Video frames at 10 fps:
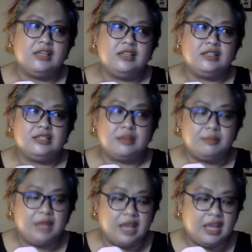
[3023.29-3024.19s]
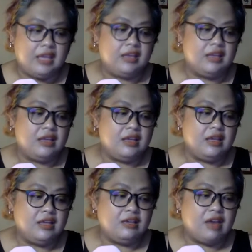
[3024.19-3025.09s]
someday
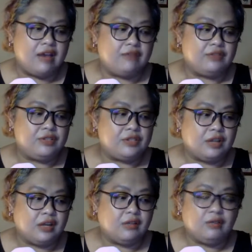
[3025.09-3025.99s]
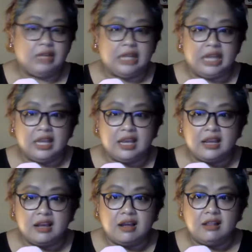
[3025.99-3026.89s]
you have to start reading
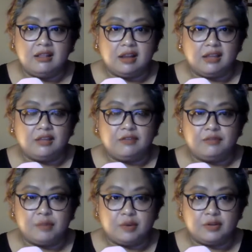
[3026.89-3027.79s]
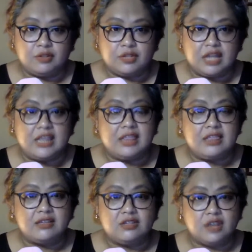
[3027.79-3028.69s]
a lot of books in
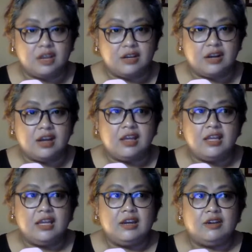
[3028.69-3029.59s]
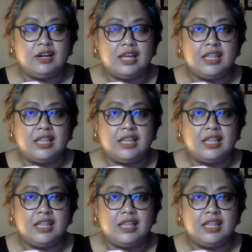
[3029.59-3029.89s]
the genre, or